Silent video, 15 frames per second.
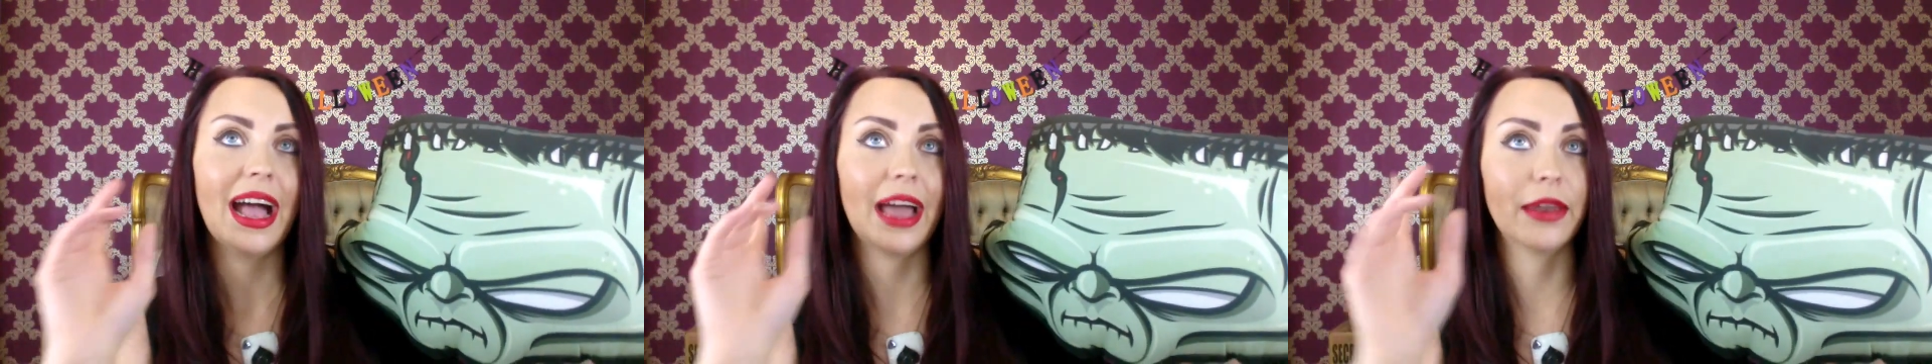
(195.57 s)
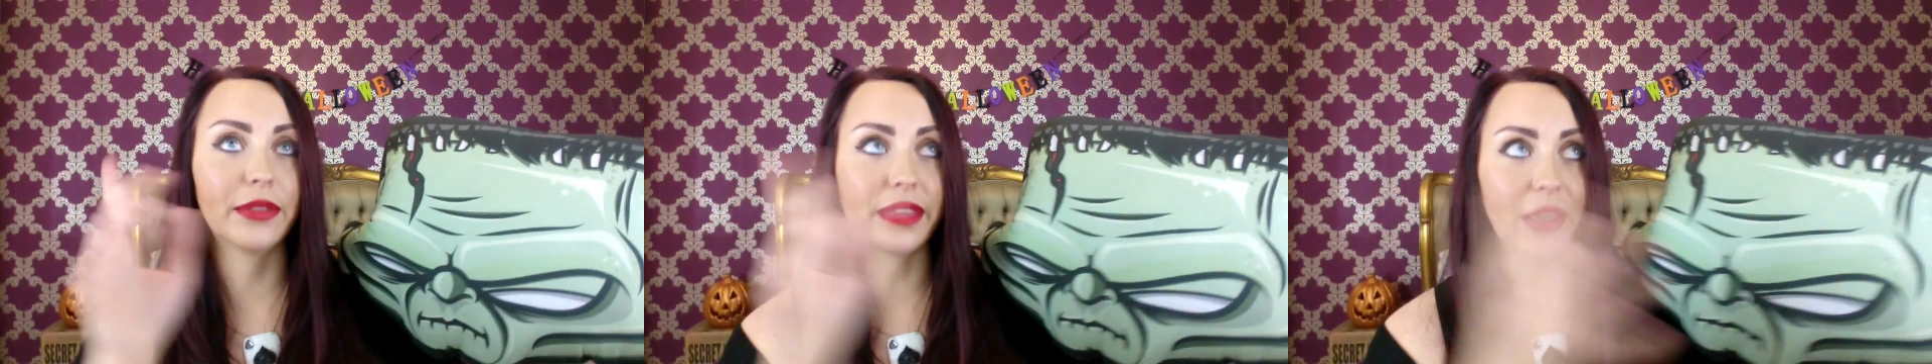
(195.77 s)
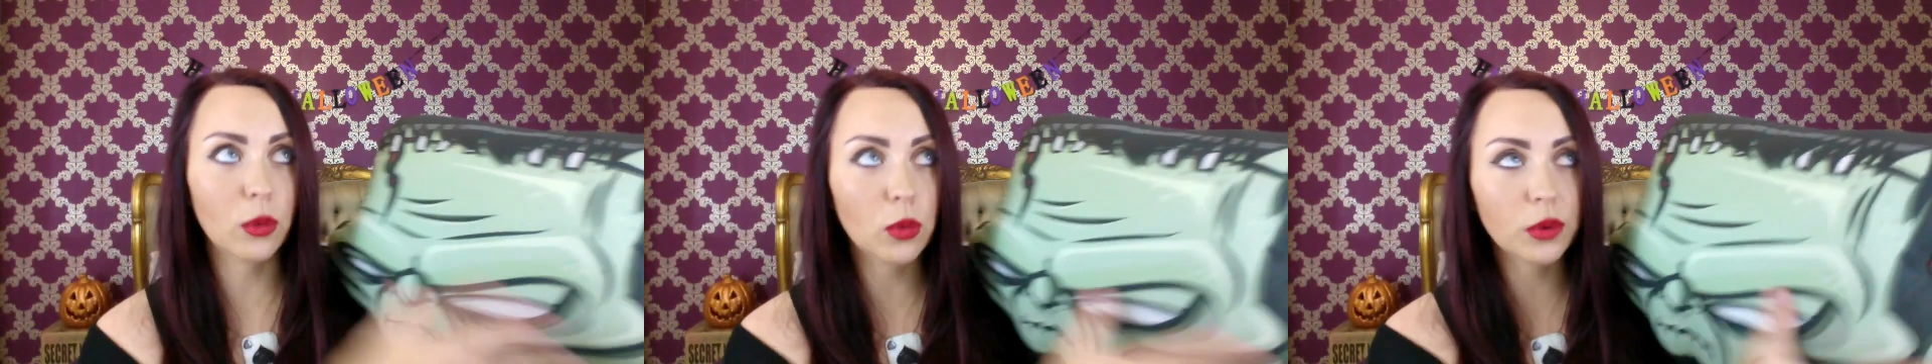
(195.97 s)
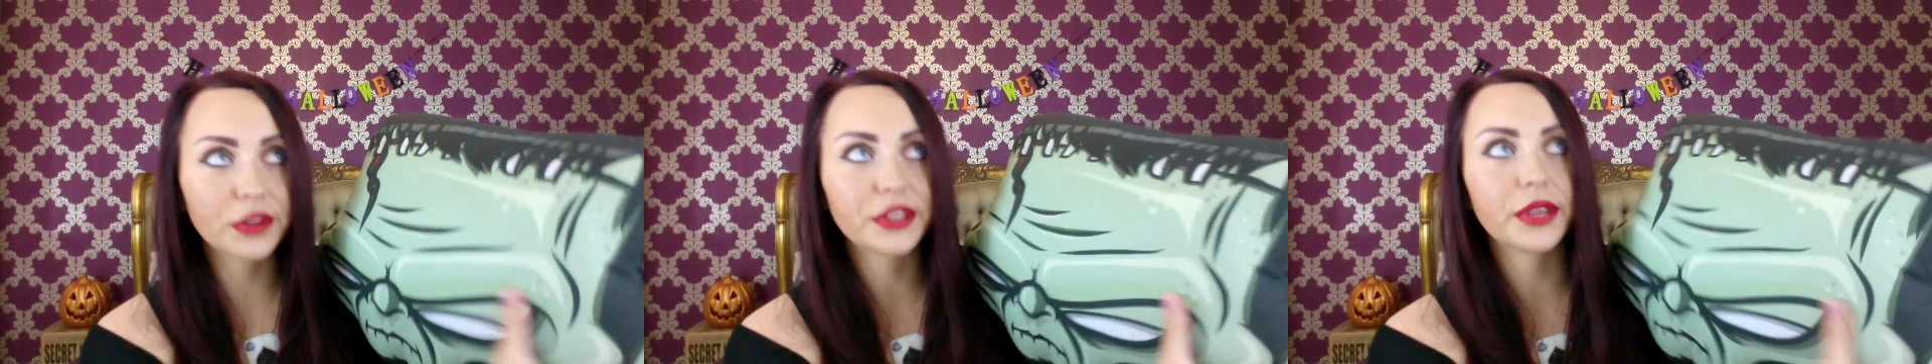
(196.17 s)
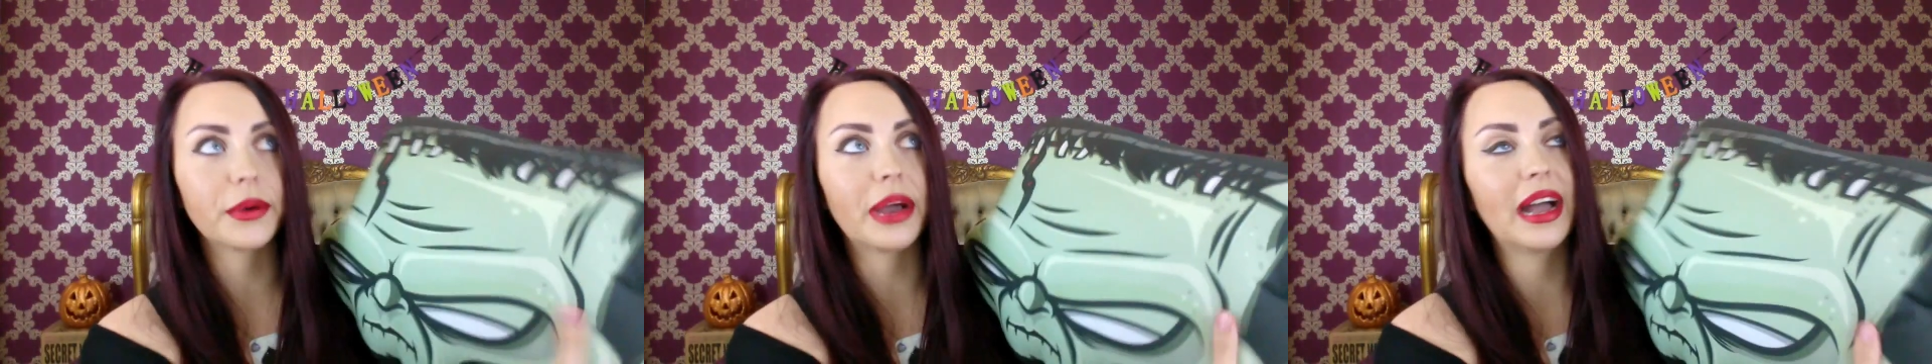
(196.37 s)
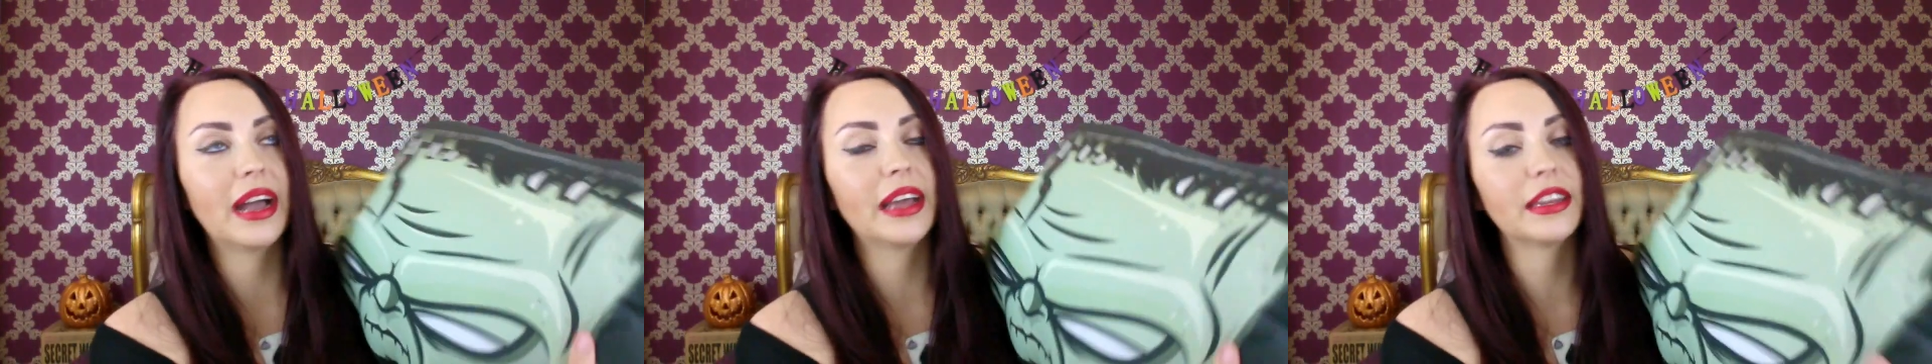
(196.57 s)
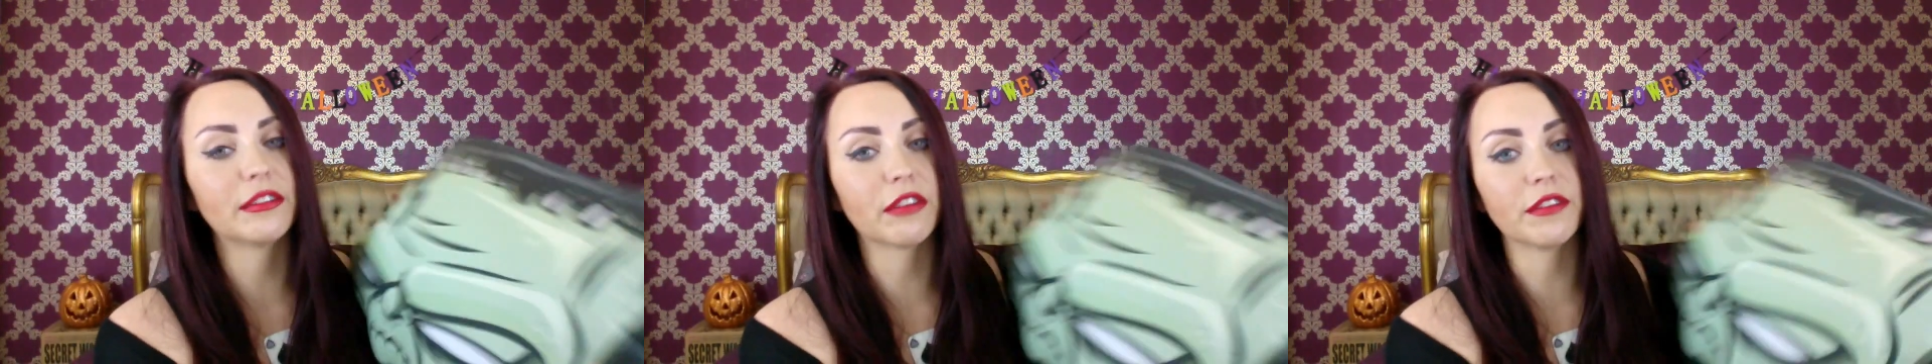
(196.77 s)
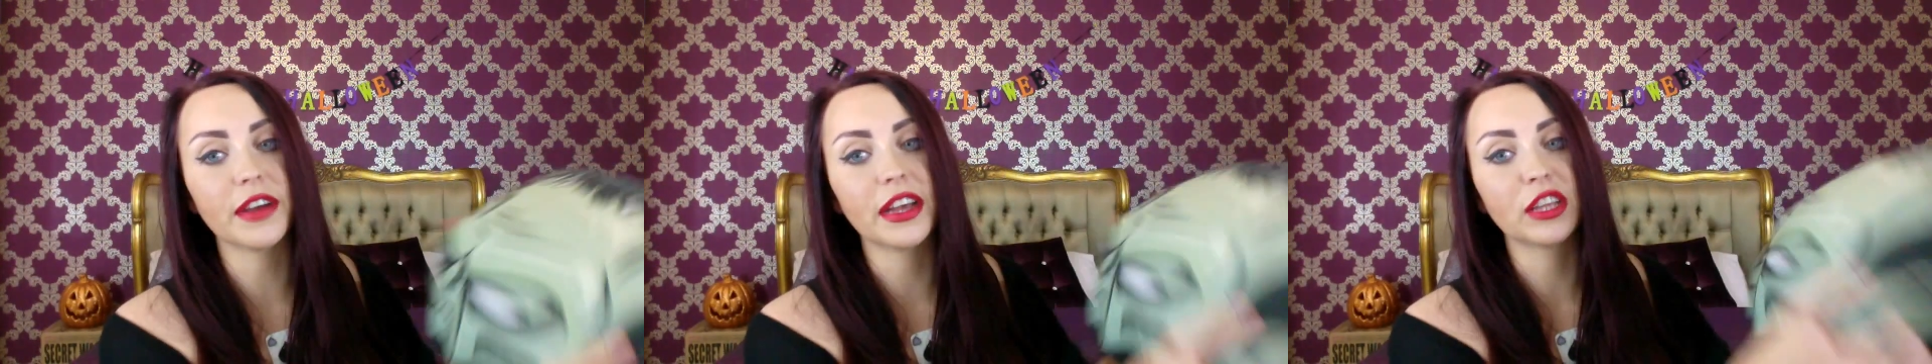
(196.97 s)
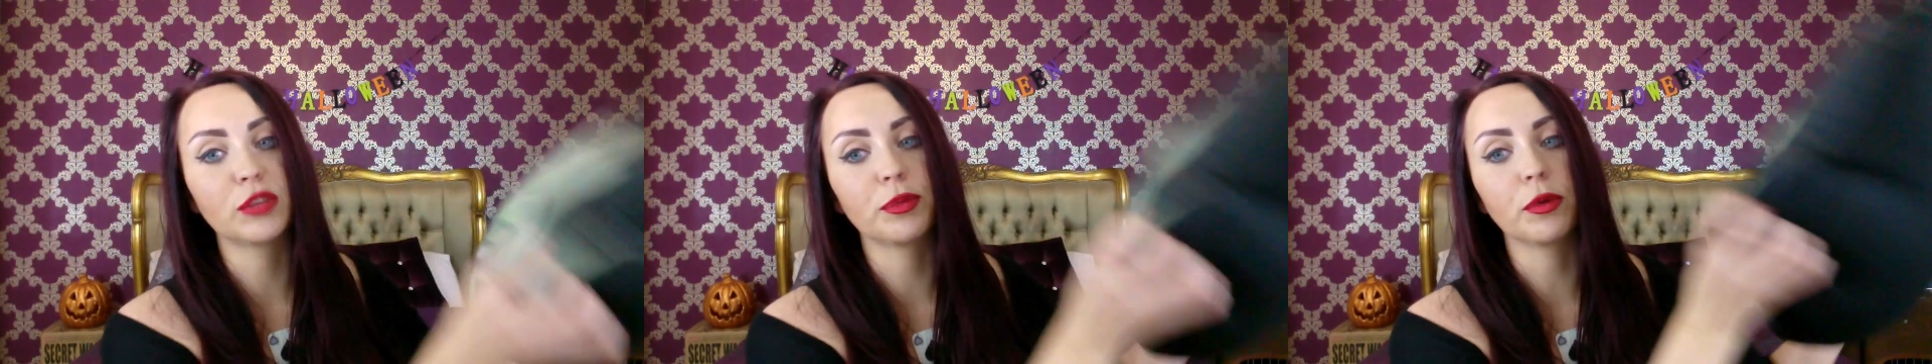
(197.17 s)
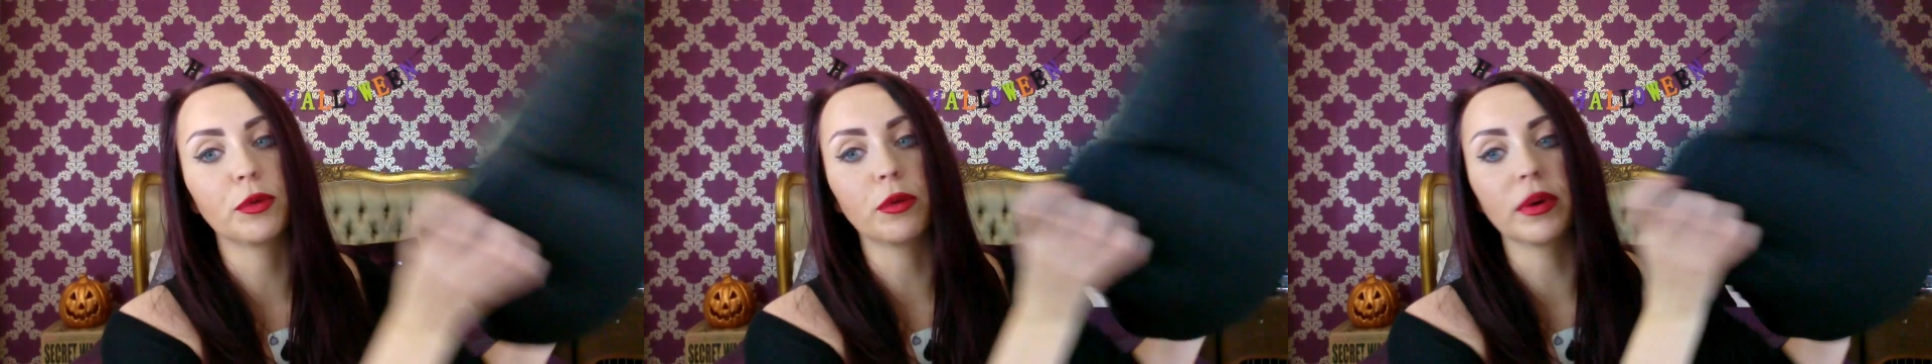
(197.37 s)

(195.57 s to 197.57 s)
and they also had reversible